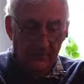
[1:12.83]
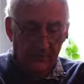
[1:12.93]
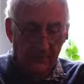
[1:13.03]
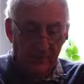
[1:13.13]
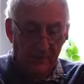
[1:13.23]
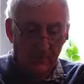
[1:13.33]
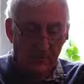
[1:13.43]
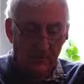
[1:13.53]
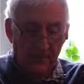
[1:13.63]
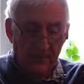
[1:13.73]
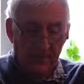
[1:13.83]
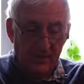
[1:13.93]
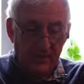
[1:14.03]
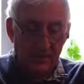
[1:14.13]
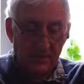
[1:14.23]
So there was
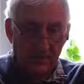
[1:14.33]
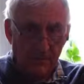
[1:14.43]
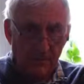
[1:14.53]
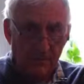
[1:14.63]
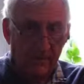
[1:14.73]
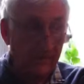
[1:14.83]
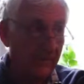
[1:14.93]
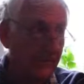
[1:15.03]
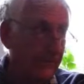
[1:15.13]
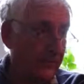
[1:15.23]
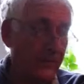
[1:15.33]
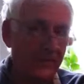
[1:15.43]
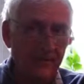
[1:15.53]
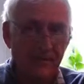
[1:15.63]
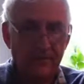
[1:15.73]
only three
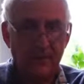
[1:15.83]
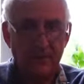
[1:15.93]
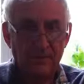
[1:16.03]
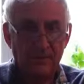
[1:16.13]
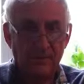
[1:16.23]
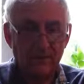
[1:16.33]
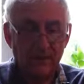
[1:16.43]
things they could do.